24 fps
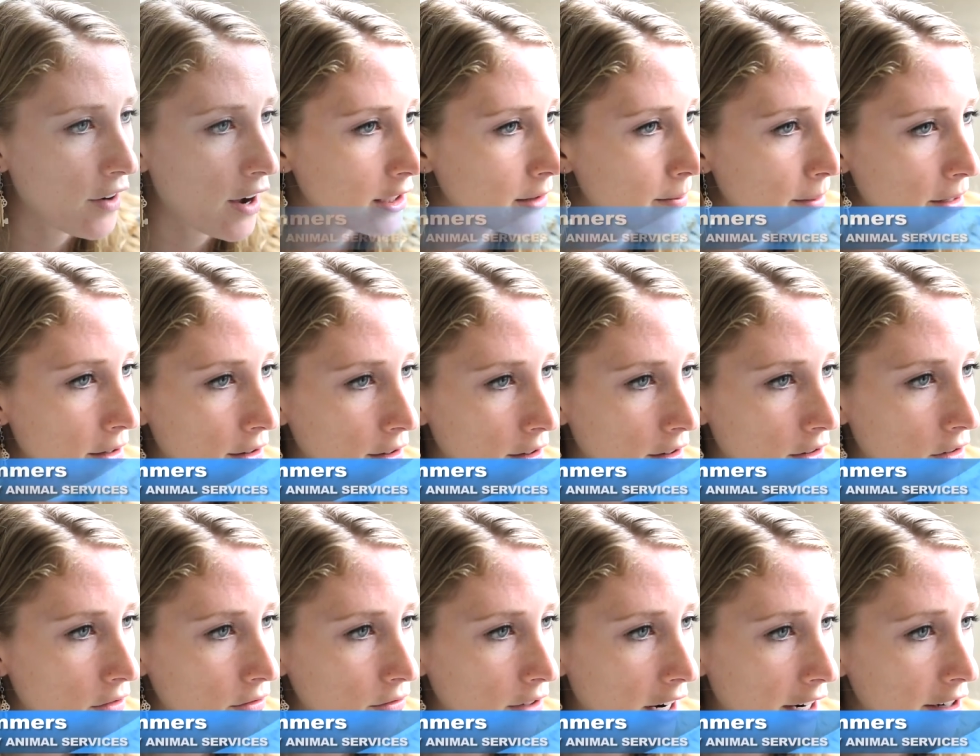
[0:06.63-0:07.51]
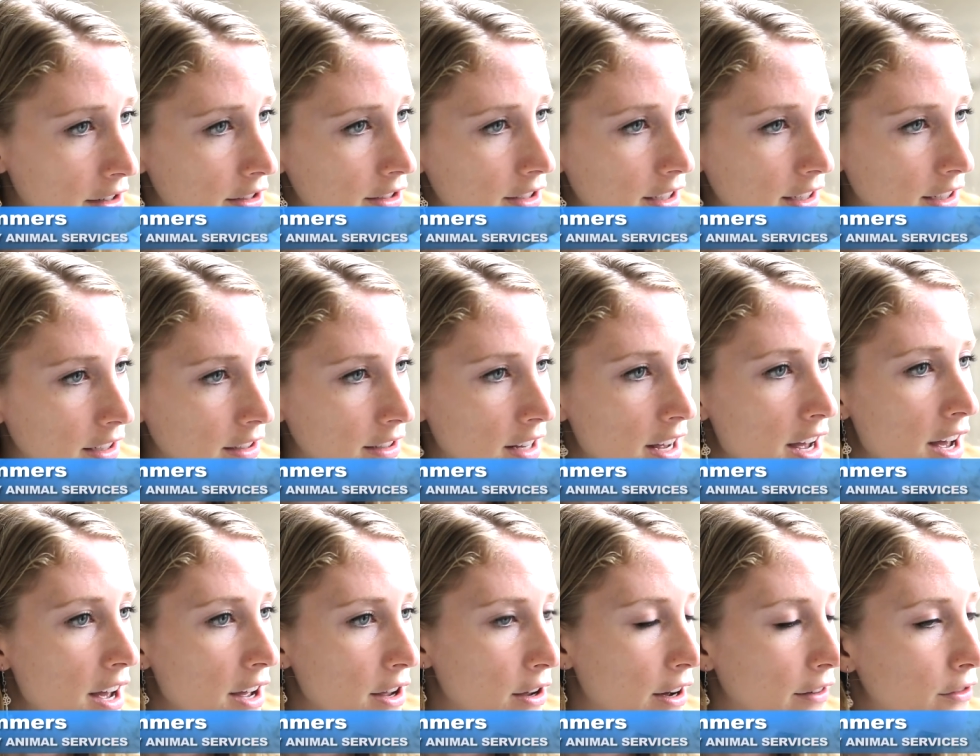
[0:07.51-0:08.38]
hospital records is
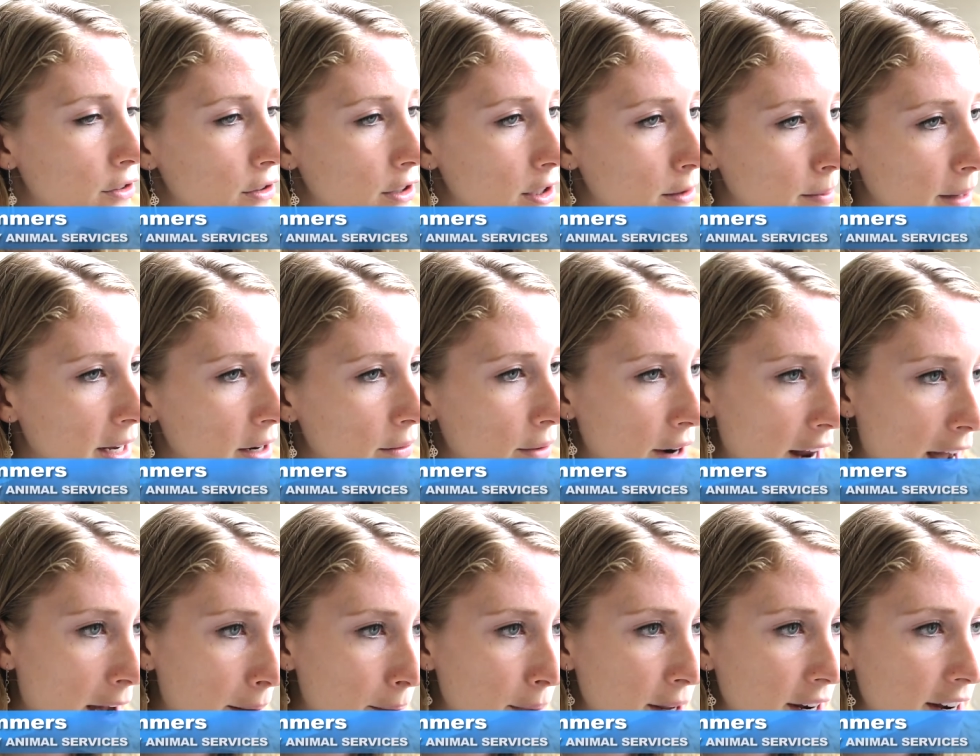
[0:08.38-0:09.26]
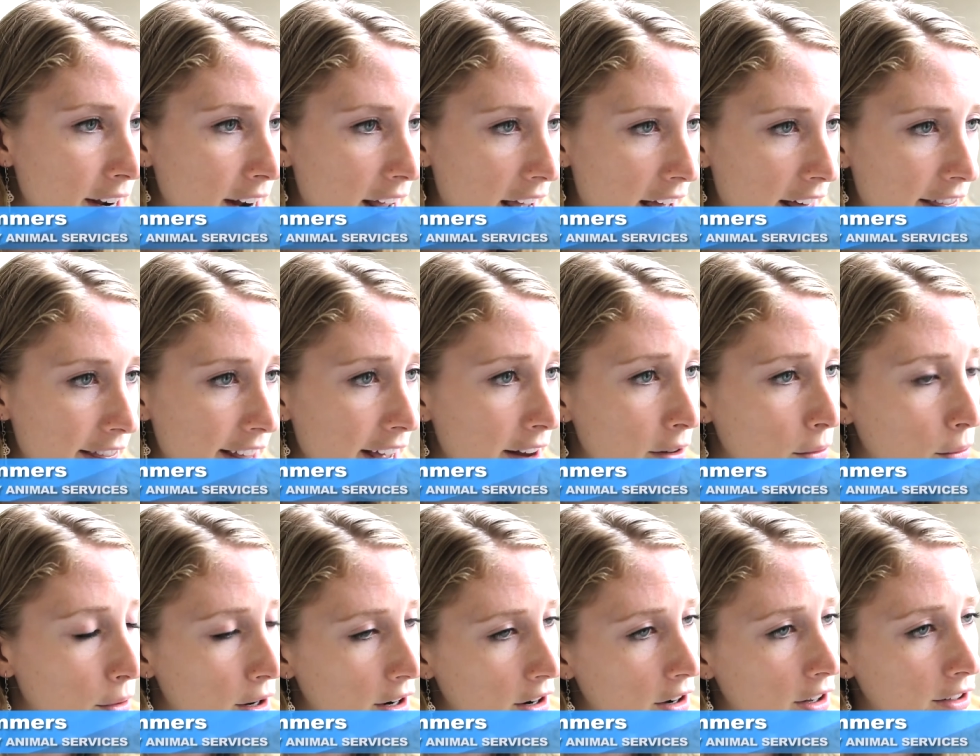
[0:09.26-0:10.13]
you have to explain what happened, and
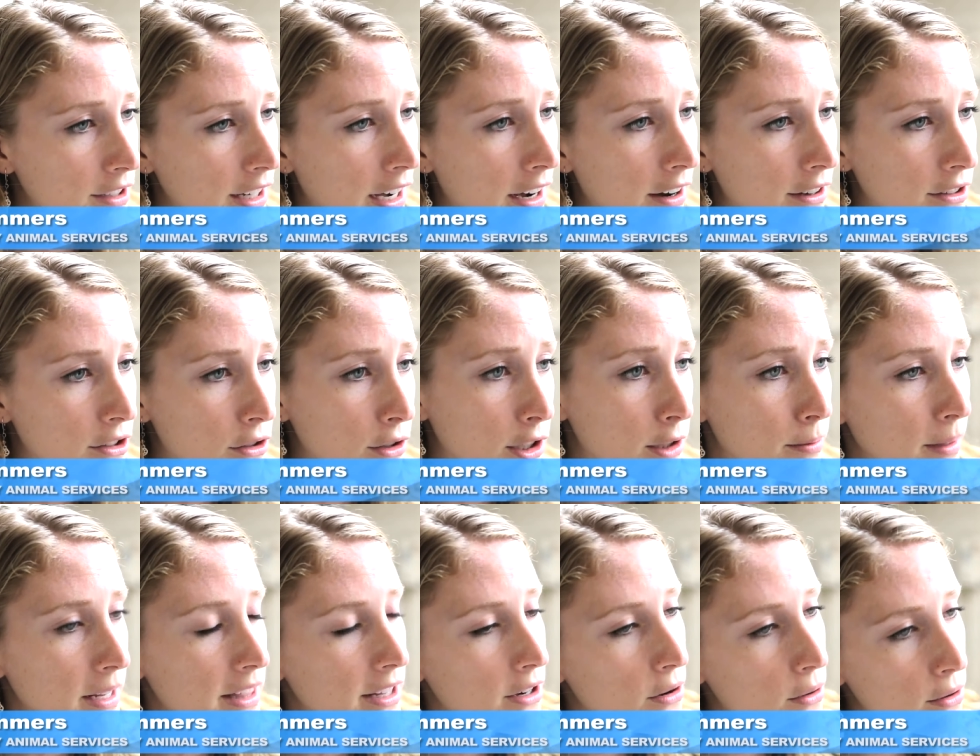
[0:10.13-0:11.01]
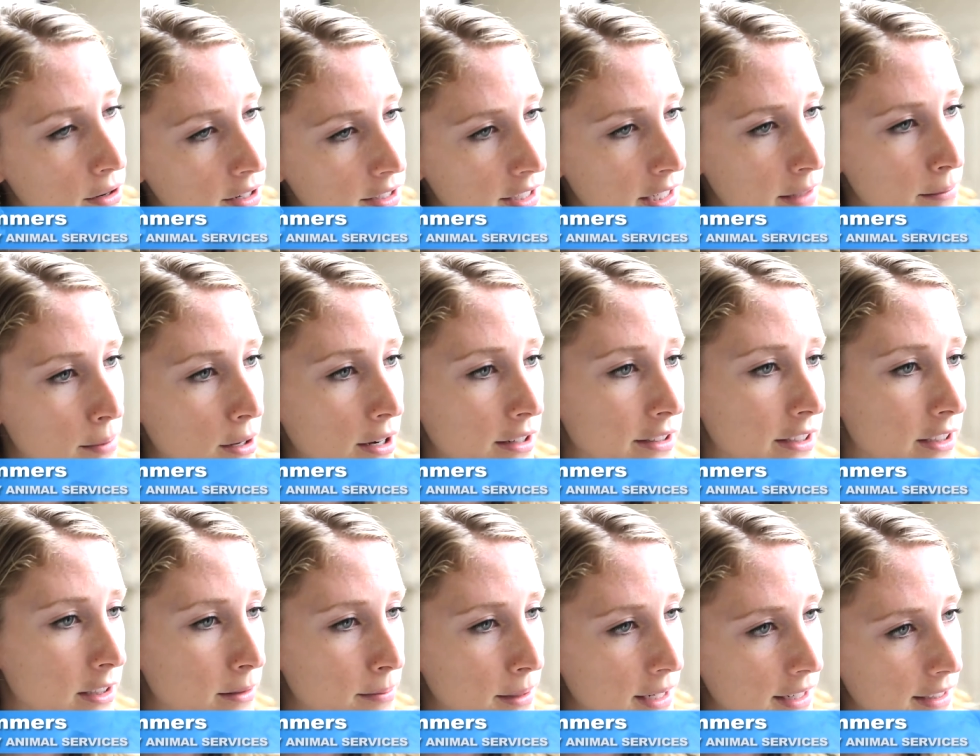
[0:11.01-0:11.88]
then we're called out to explain the quarantine
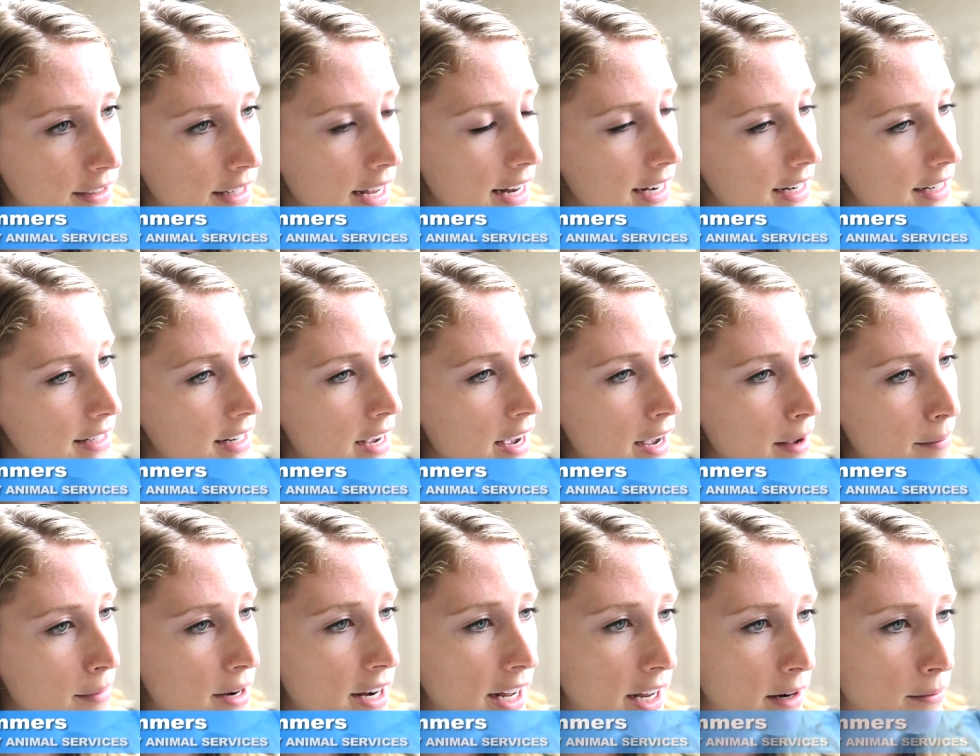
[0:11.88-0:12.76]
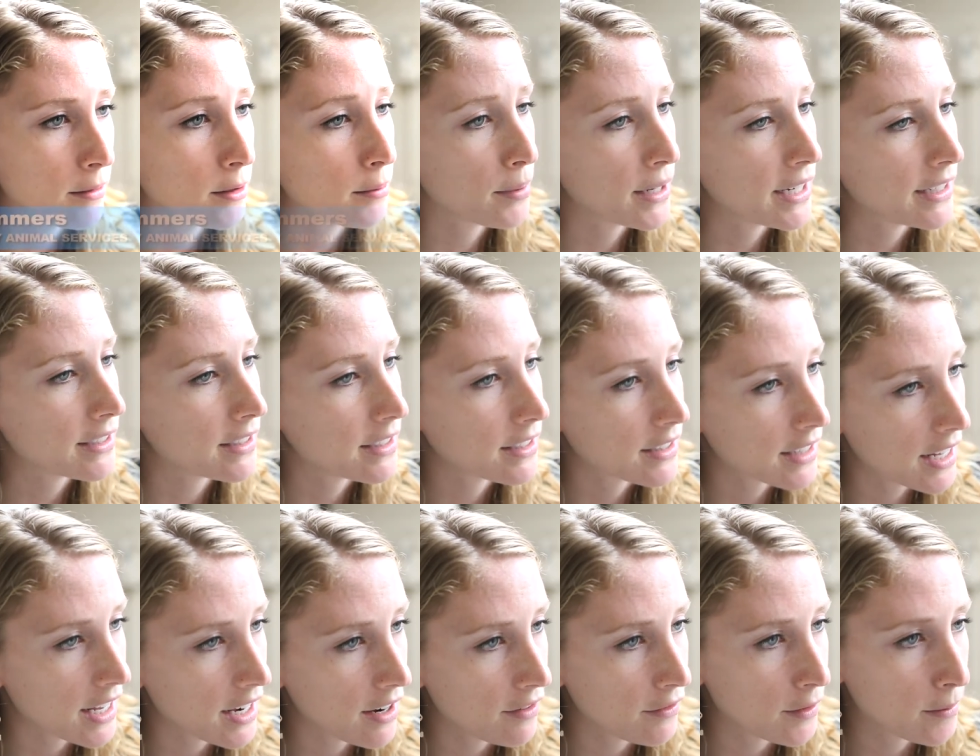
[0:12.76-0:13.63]
process, because anytime an animal breaks the
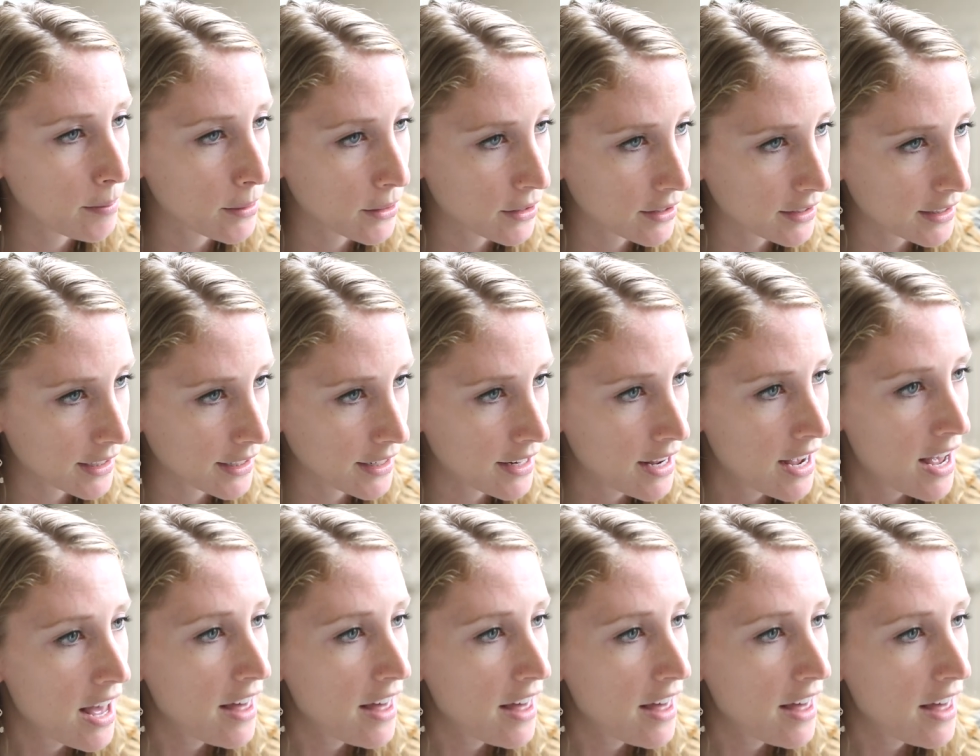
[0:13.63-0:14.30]
skin of a person,